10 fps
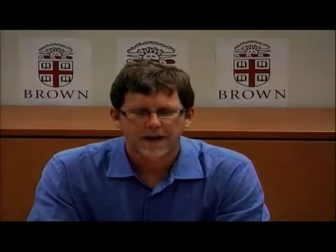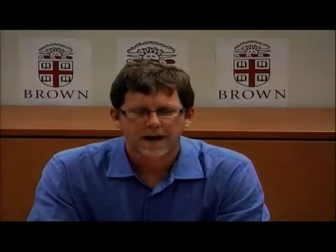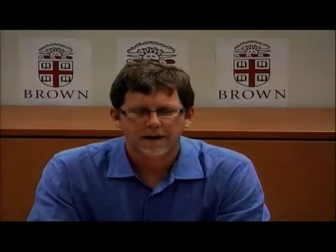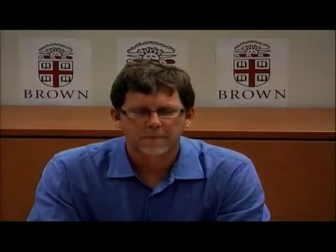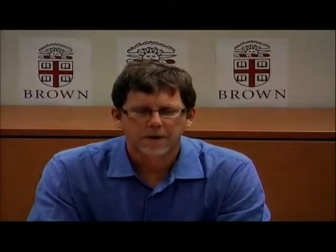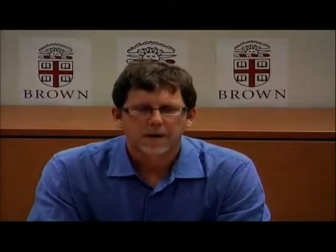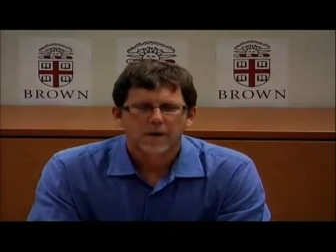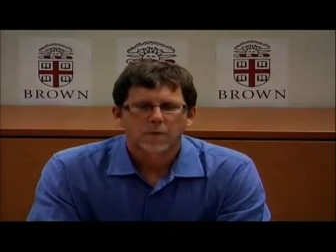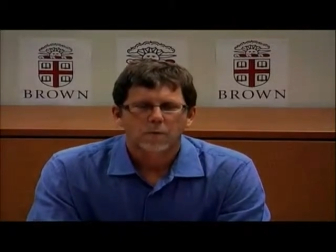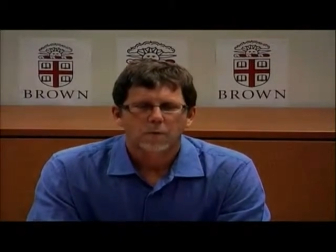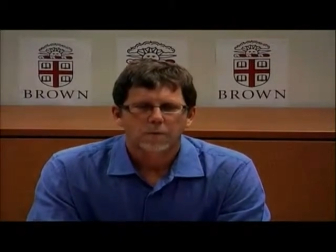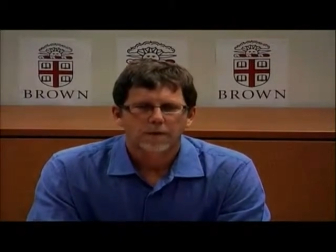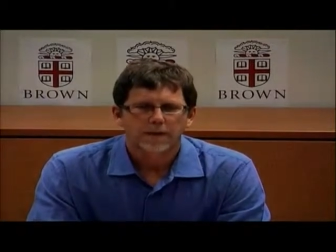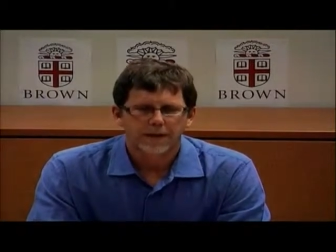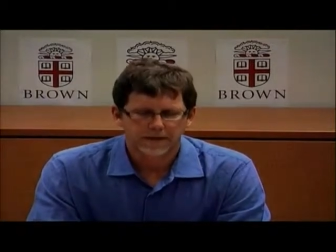Um,
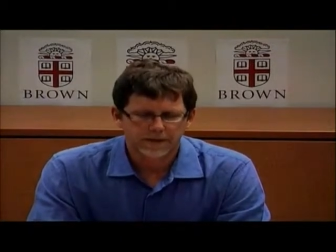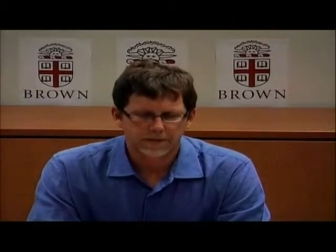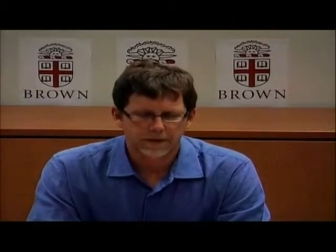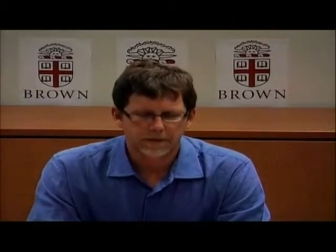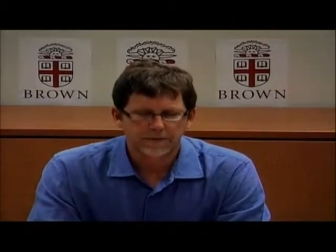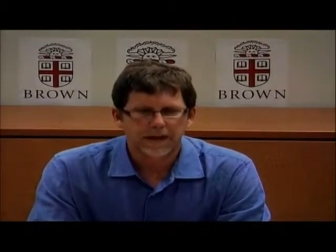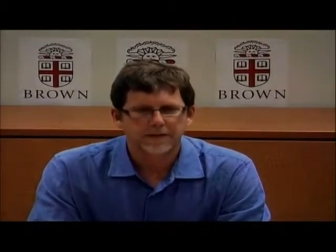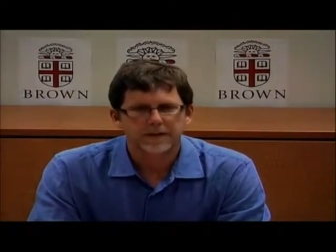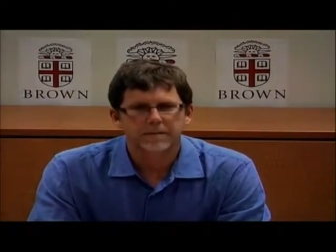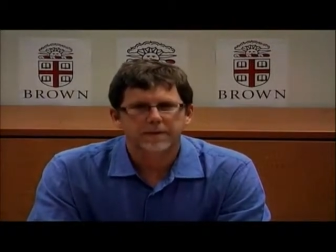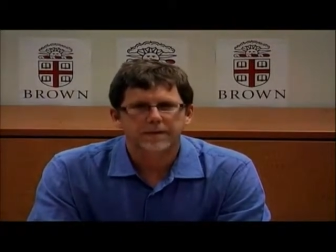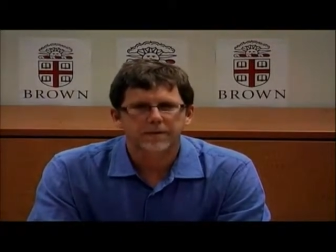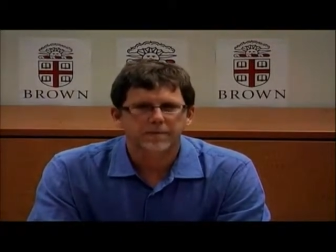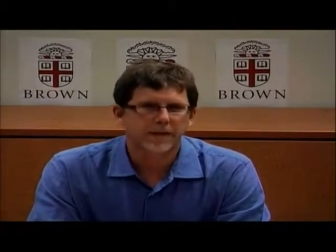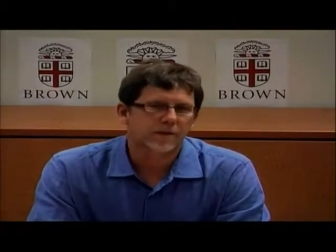the things that really fascinate me
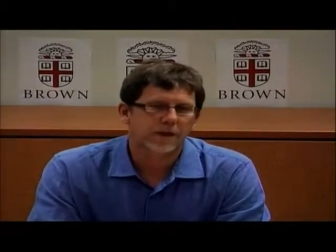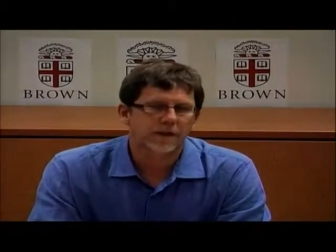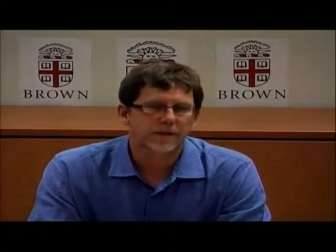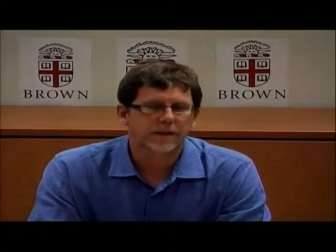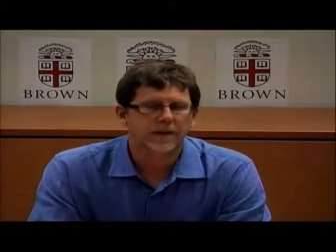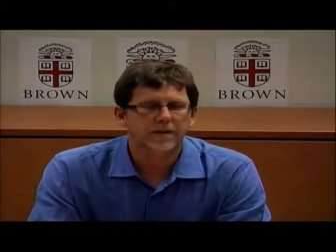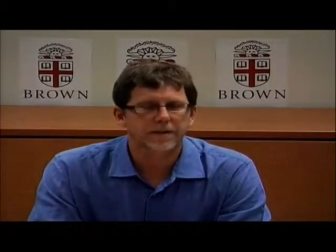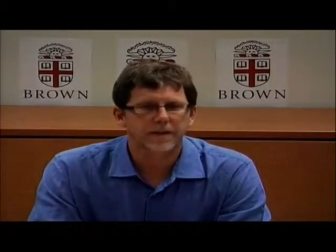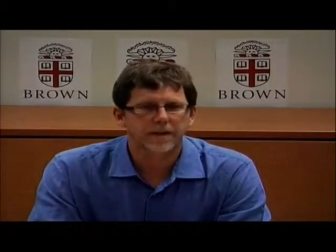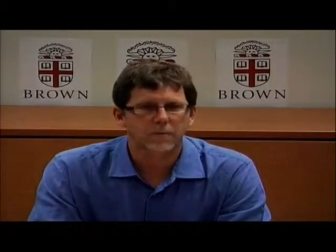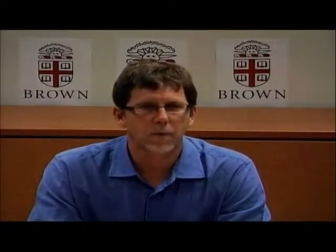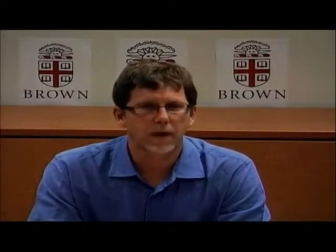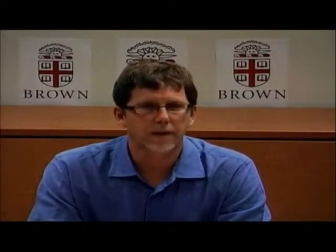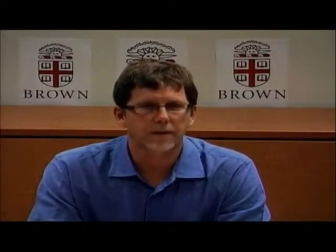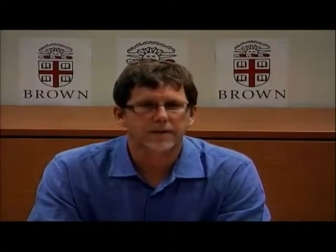would be trying to understand
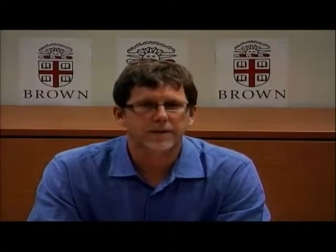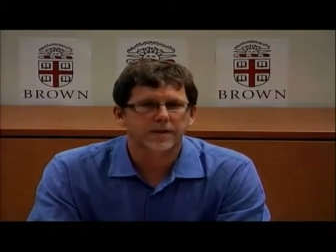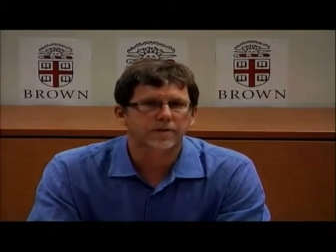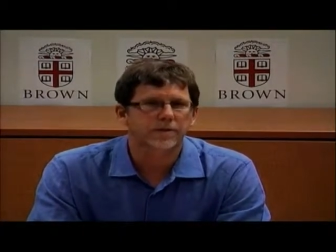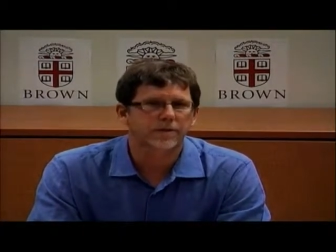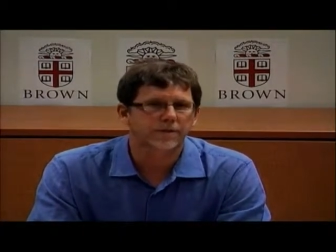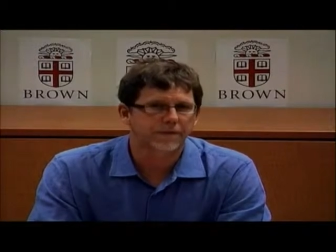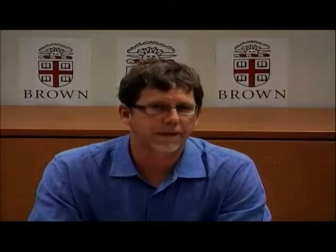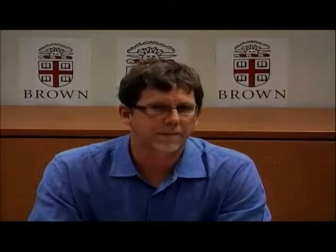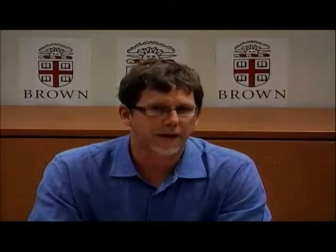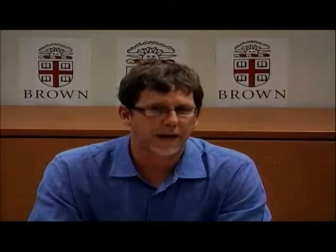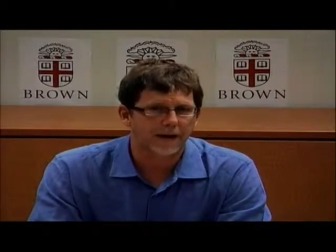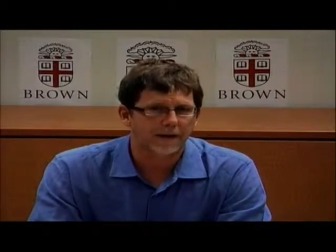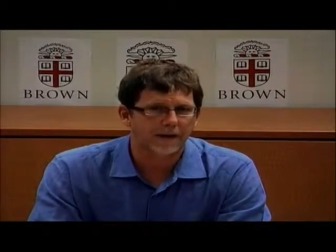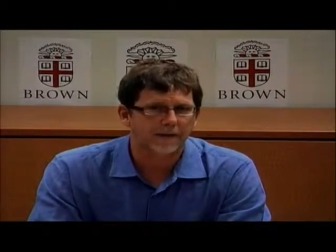why this CO2
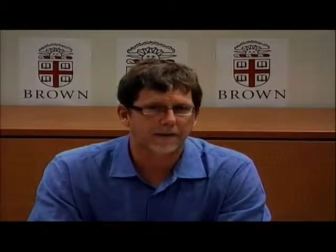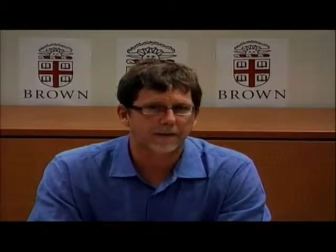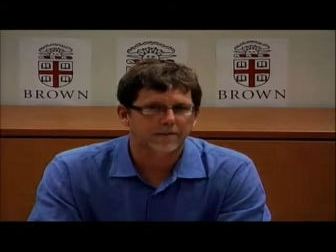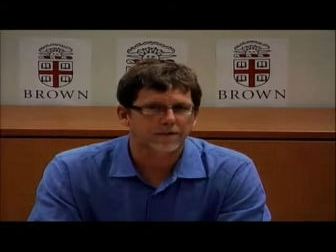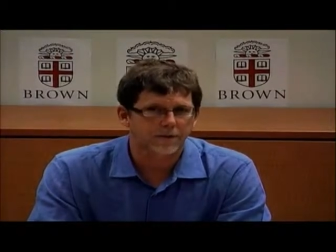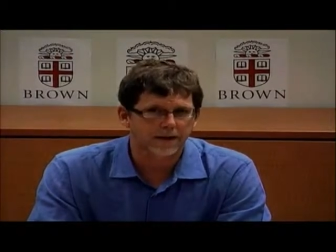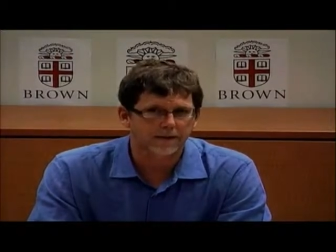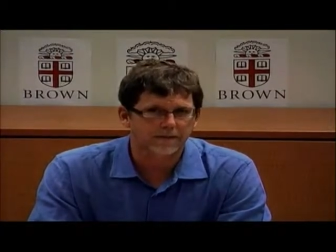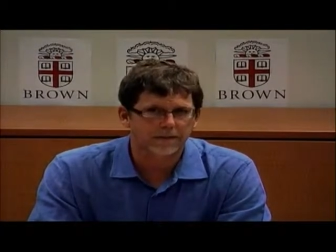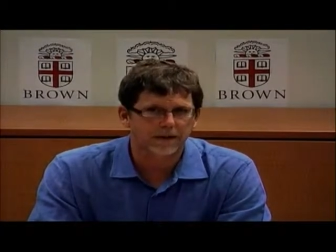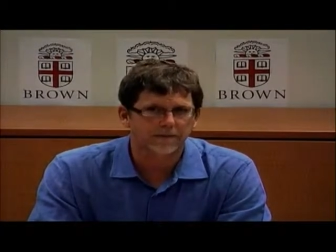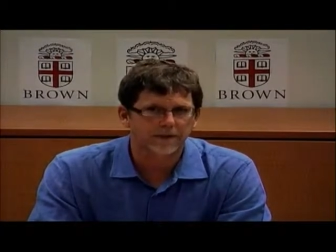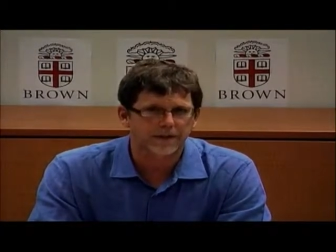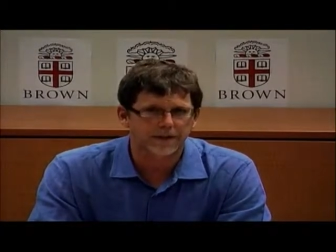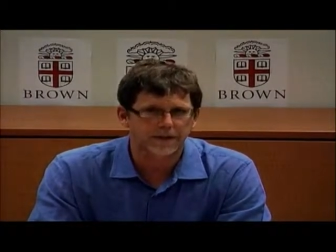feedback and the strength of
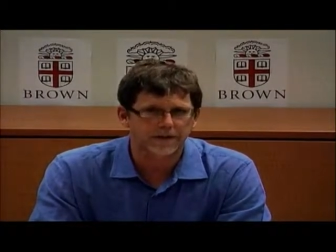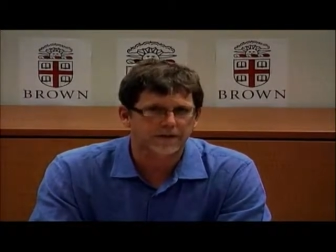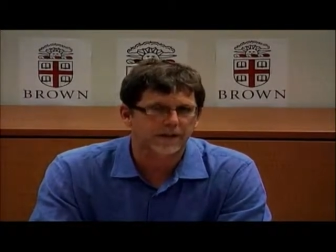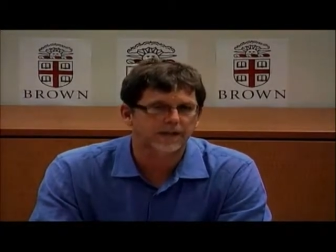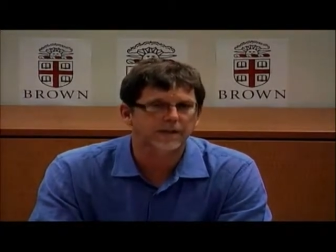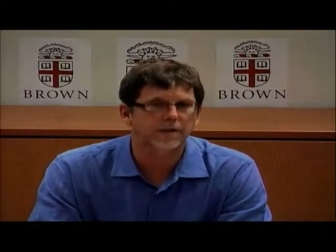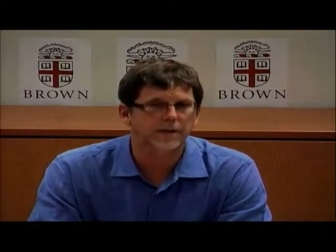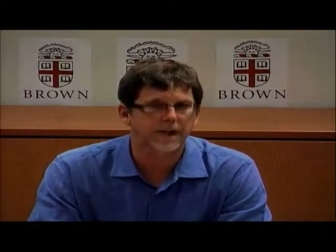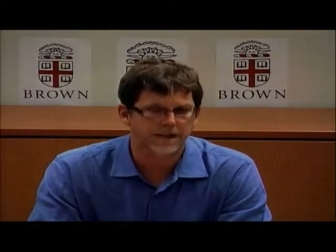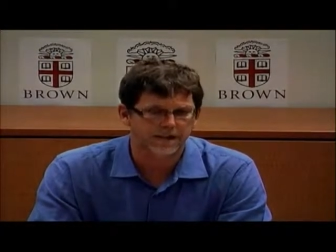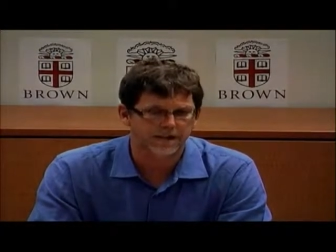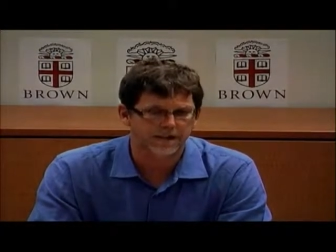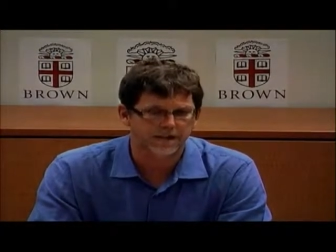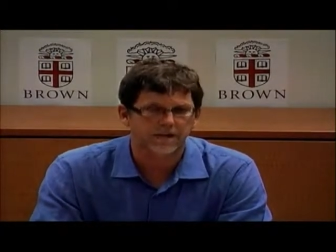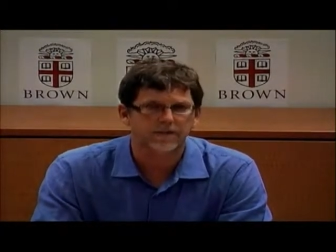climate changes
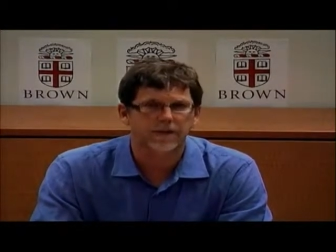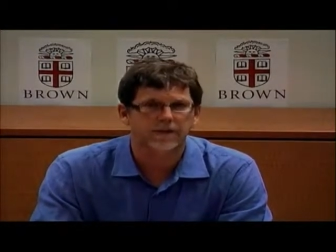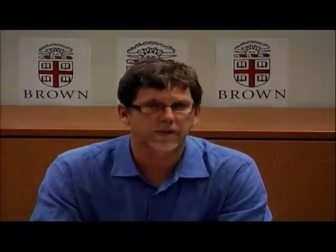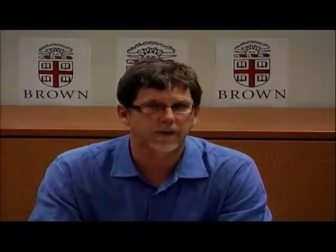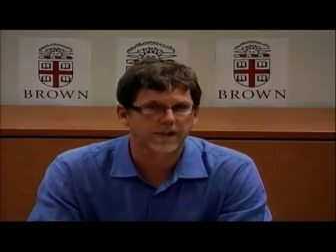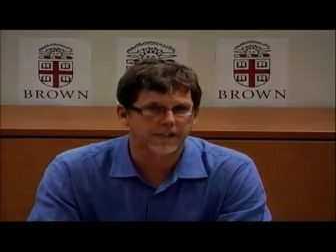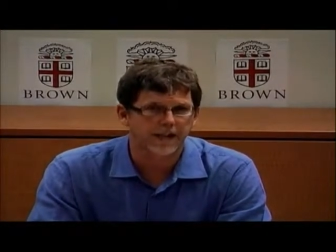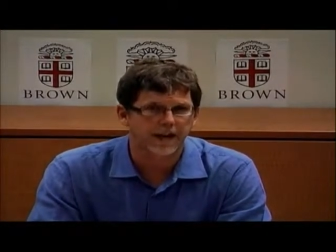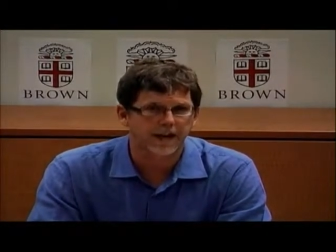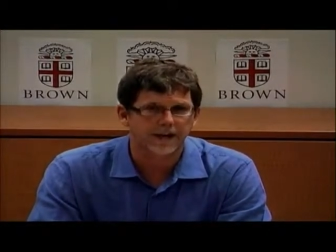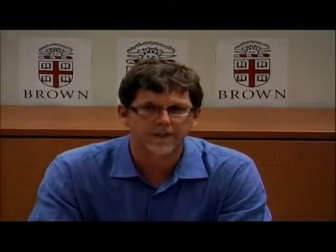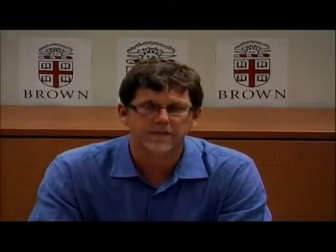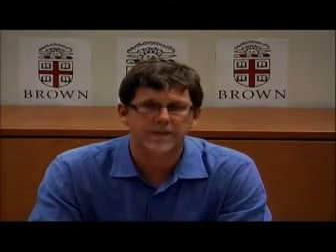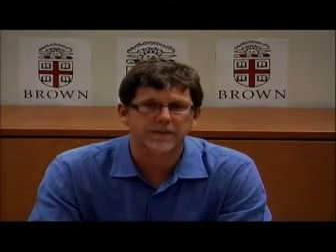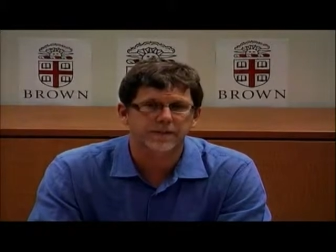increases from toward today, as
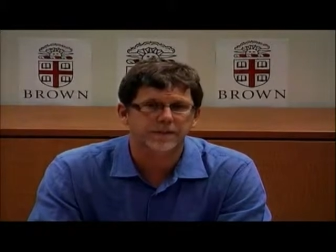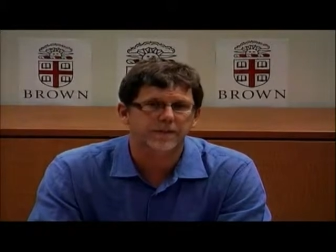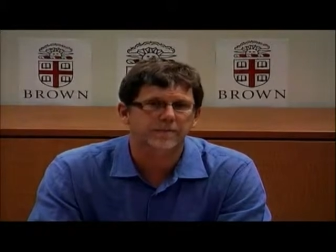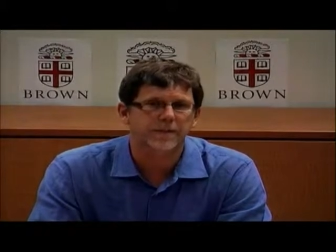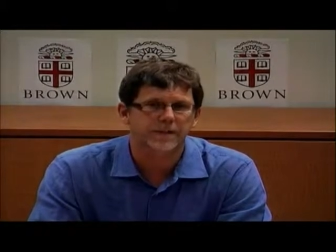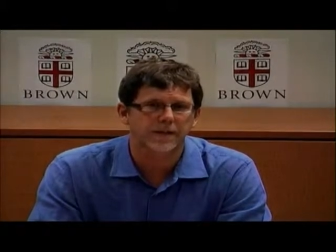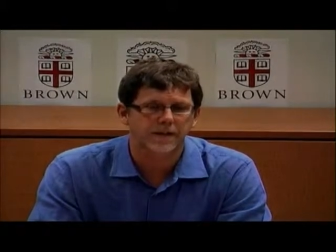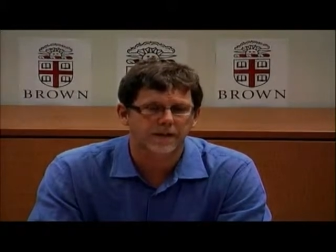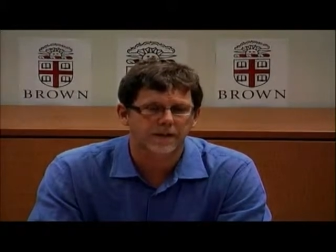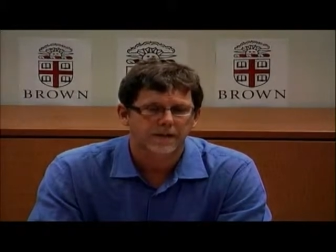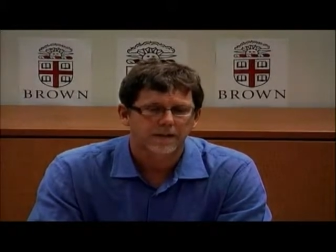if the system, it's like a,